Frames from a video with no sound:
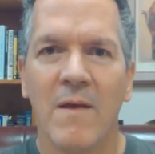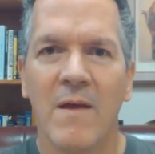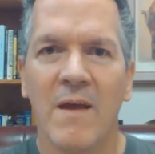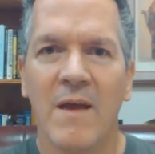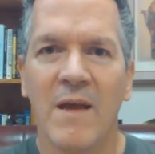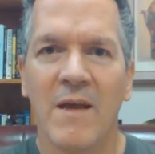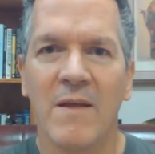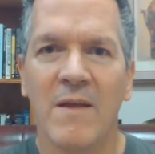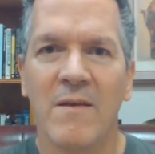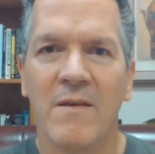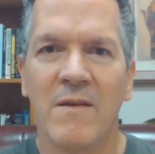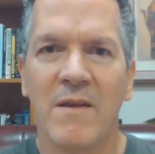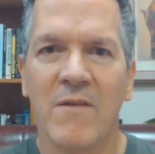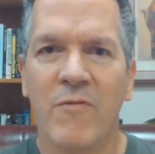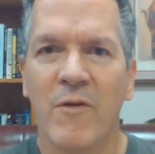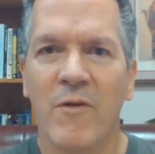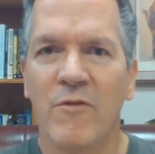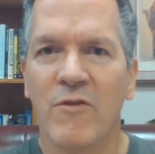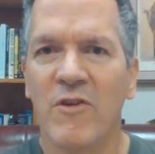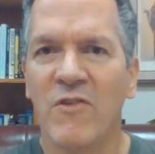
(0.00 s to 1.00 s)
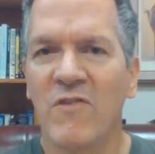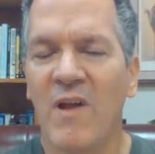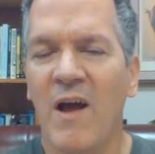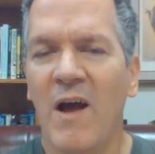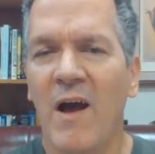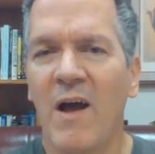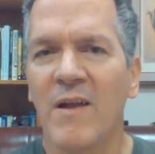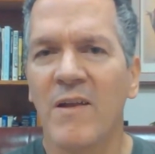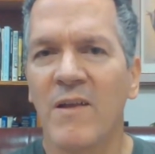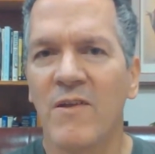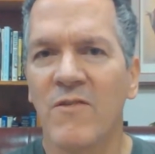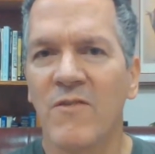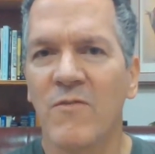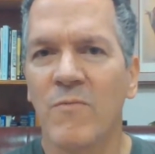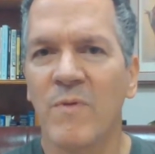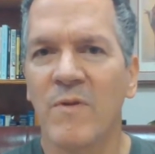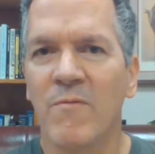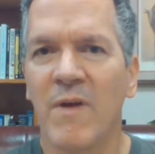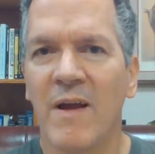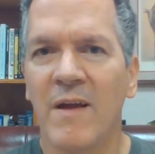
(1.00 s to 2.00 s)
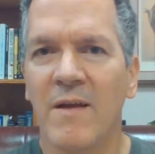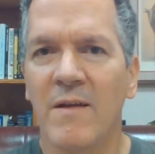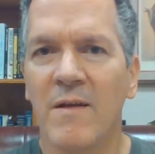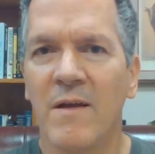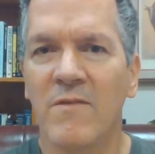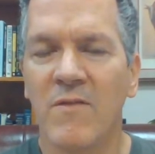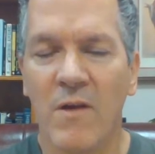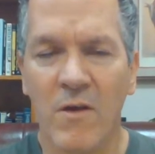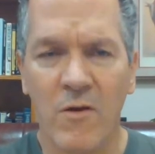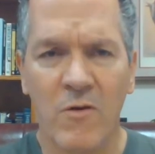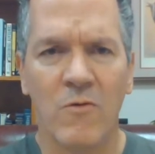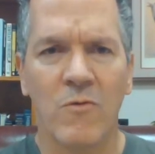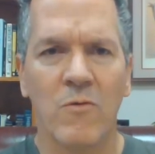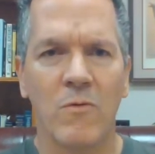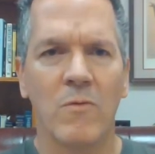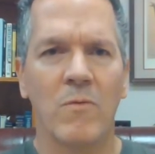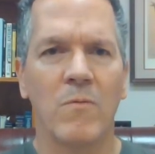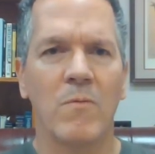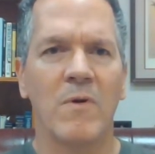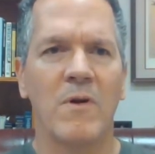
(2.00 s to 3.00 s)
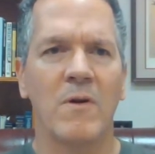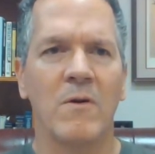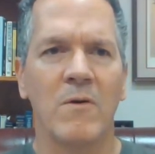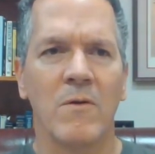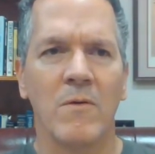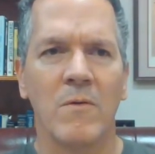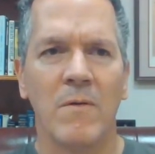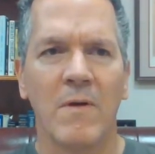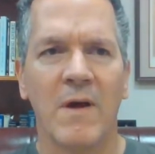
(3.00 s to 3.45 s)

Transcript: And if we were just honest, we'd recognize, oh, whoa,